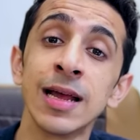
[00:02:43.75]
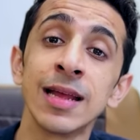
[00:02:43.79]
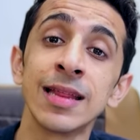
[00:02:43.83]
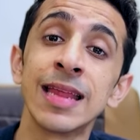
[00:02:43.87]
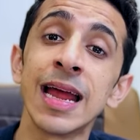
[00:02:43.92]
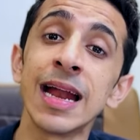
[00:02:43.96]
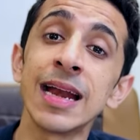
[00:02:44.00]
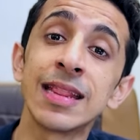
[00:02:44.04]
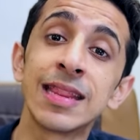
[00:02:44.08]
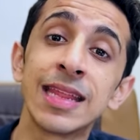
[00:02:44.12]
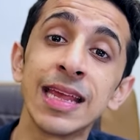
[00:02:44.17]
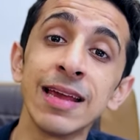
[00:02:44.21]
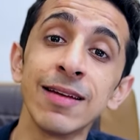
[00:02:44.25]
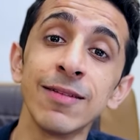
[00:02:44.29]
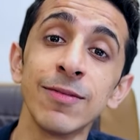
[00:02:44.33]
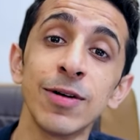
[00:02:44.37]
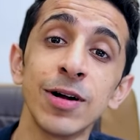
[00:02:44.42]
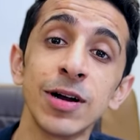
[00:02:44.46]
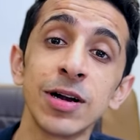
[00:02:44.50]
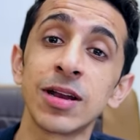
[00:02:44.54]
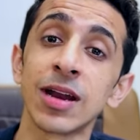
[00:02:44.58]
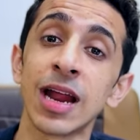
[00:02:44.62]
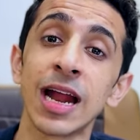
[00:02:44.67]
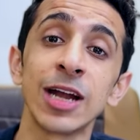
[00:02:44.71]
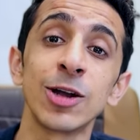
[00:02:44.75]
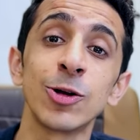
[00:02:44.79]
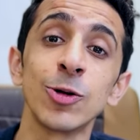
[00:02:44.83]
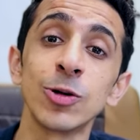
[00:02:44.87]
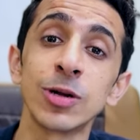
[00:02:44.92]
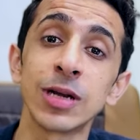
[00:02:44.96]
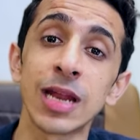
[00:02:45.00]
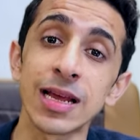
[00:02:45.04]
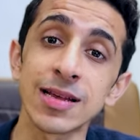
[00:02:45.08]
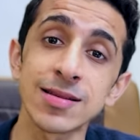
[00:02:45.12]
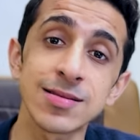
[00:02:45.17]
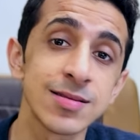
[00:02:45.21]
that they were trying to
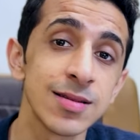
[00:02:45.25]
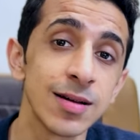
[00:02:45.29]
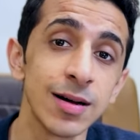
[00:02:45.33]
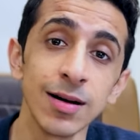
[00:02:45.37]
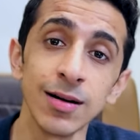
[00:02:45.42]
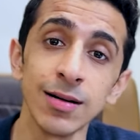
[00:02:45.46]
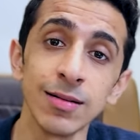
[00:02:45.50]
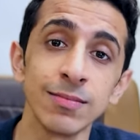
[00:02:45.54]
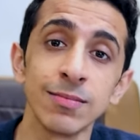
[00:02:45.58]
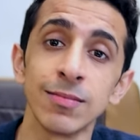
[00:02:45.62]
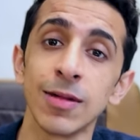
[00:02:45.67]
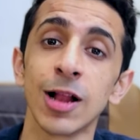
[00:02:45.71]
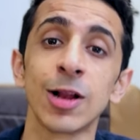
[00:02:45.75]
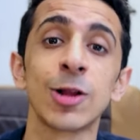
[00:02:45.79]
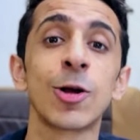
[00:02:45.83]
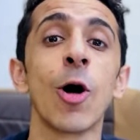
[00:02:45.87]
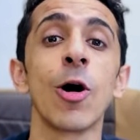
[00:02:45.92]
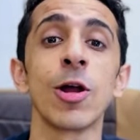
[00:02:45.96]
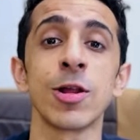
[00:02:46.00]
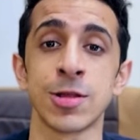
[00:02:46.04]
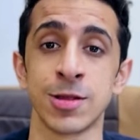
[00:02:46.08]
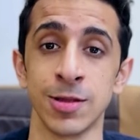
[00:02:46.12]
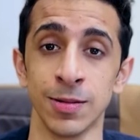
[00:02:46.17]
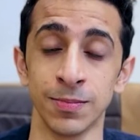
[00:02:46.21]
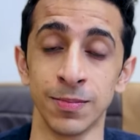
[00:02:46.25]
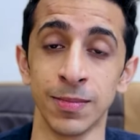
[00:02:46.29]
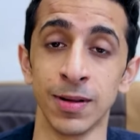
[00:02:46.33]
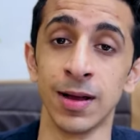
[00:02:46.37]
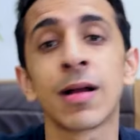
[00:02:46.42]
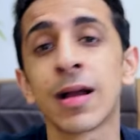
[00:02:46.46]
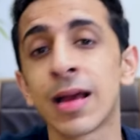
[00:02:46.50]
test the algorithm.